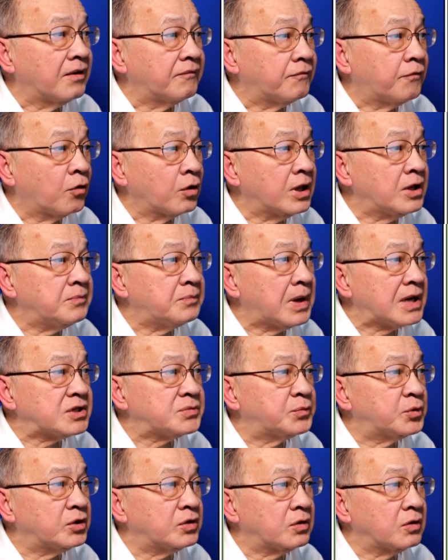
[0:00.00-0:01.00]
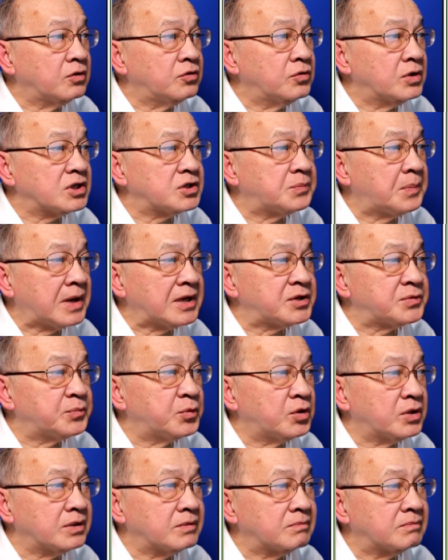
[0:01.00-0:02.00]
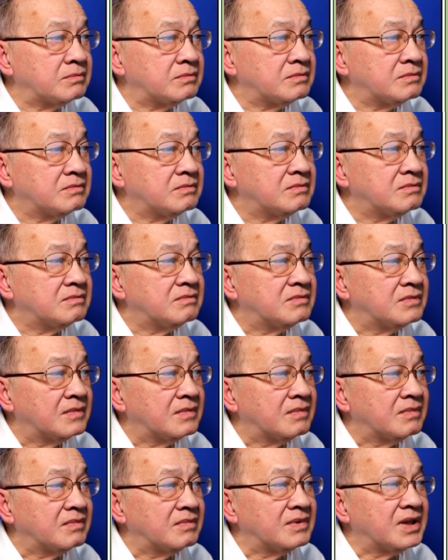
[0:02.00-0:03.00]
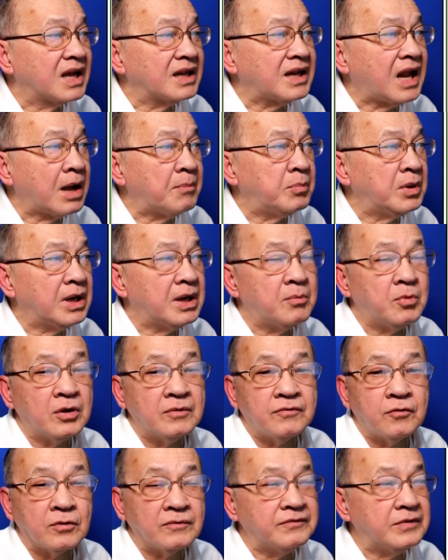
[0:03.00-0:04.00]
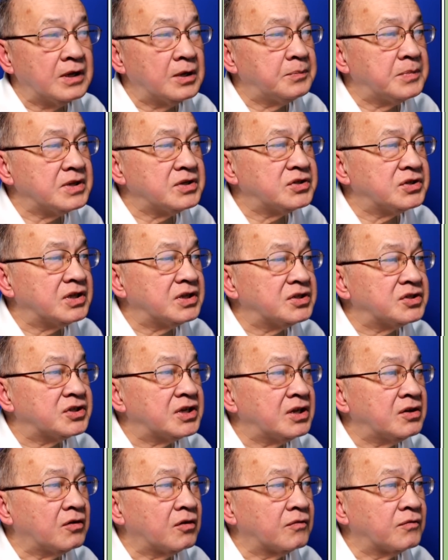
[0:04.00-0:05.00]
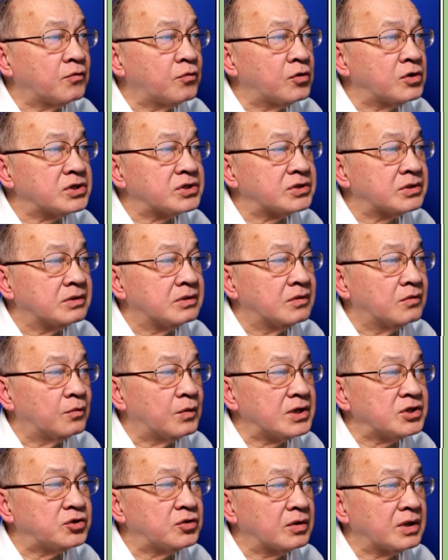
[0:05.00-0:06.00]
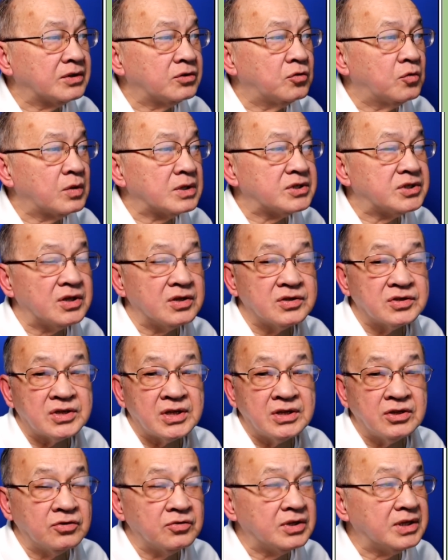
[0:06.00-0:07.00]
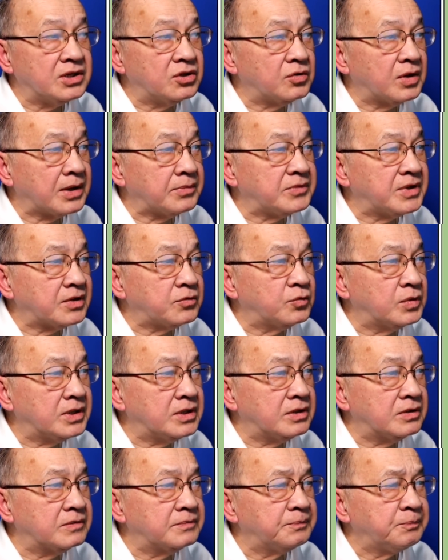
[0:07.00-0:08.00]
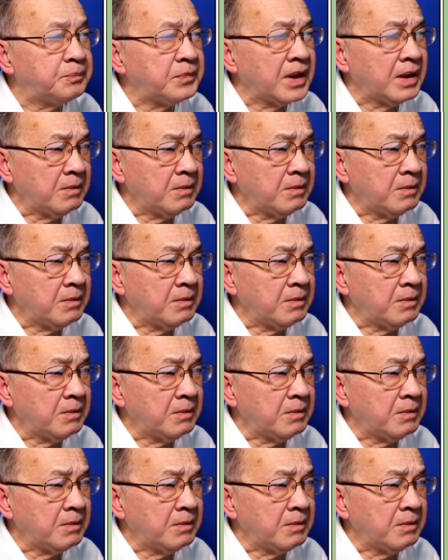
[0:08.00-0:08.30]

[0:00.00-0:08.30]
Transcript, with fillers: A foreign passport or U.S. passport, not applicable for Philippine citizen. Of course, once you're a dual citizen, you need to have that with you.